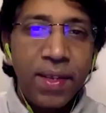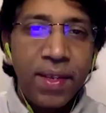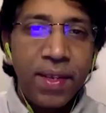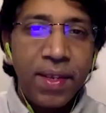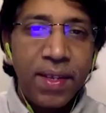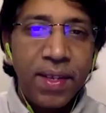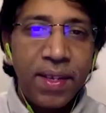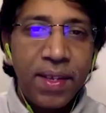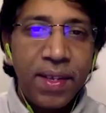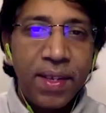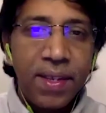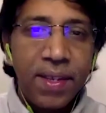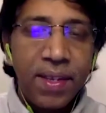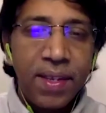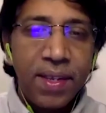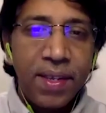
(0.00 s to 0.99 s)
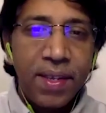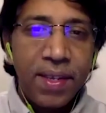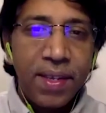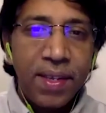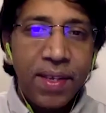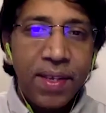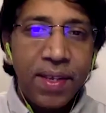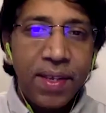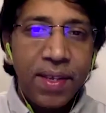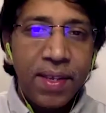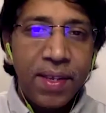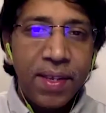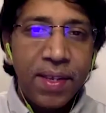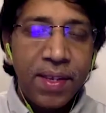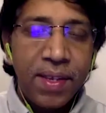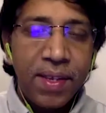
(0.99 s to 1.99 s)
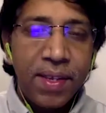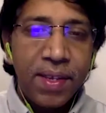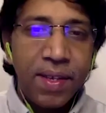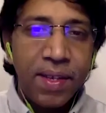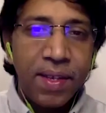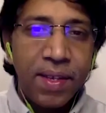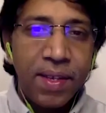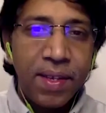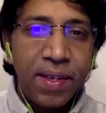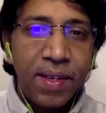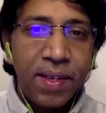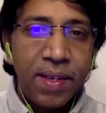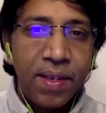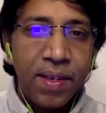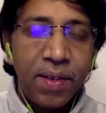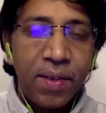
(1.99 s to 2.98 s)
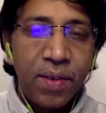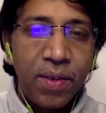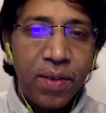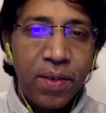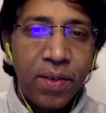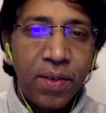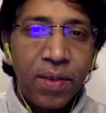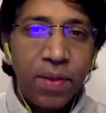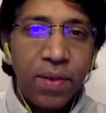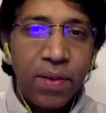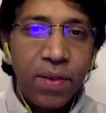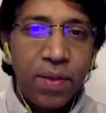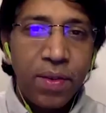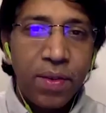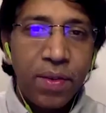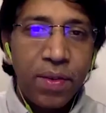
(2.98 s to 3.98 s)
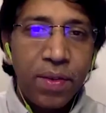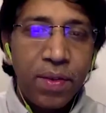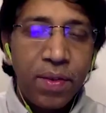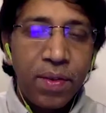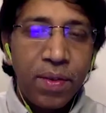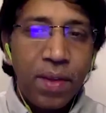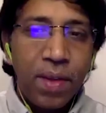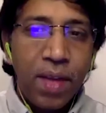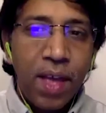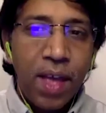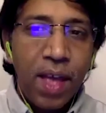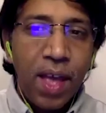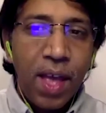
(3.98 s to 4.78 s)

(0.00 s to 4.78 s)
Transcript: (no one is talking)